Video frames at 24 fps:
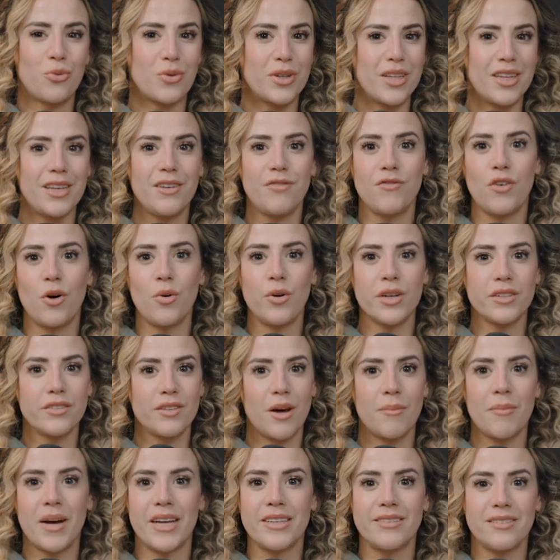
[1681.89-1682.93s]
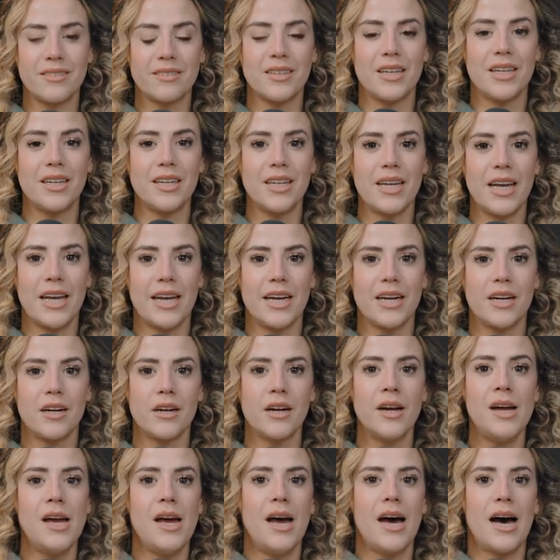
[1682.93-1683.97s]
really focus on my
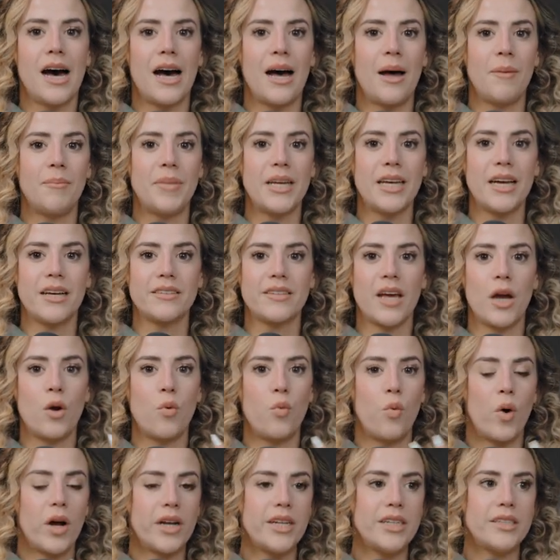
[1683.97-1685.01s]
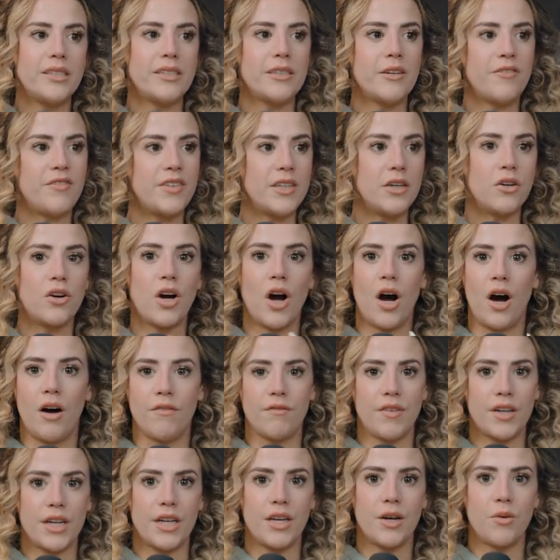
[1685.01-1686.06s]
skincare uh, because I wanted to feel
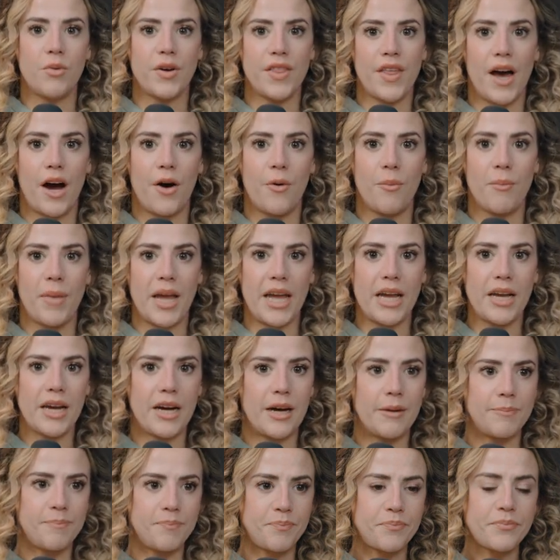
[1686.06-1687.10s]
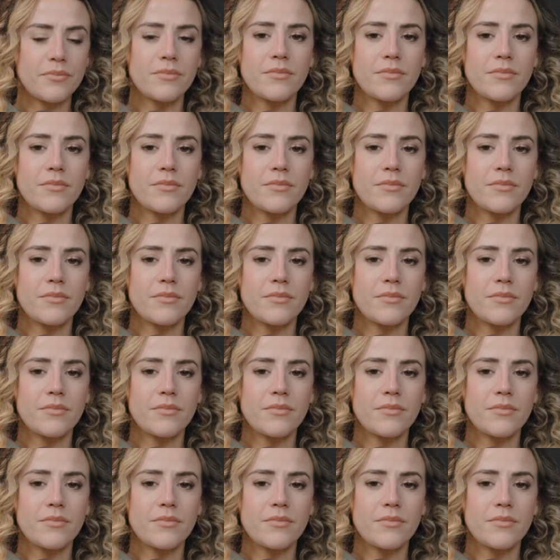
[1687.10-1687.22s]
confident without makeup